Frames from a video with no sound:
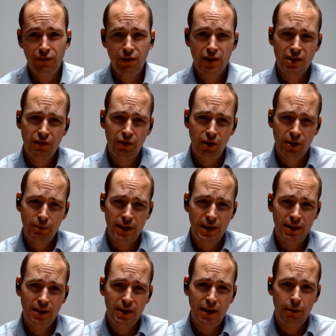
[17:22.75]
First of all, are
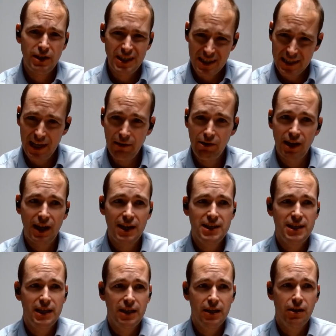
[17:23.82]
we
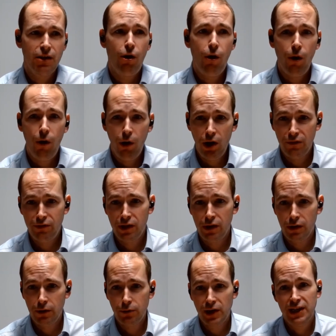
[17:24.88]
sterilizing all of the
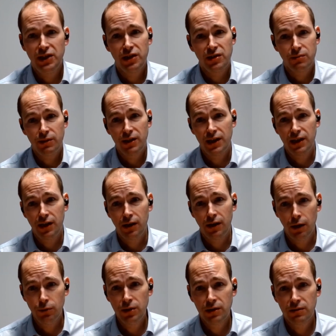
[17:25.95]
locations within a
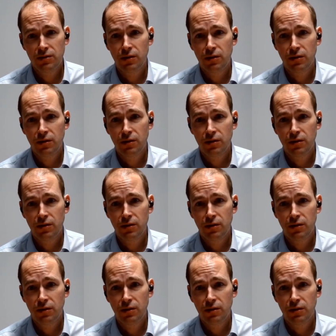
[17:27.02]
load?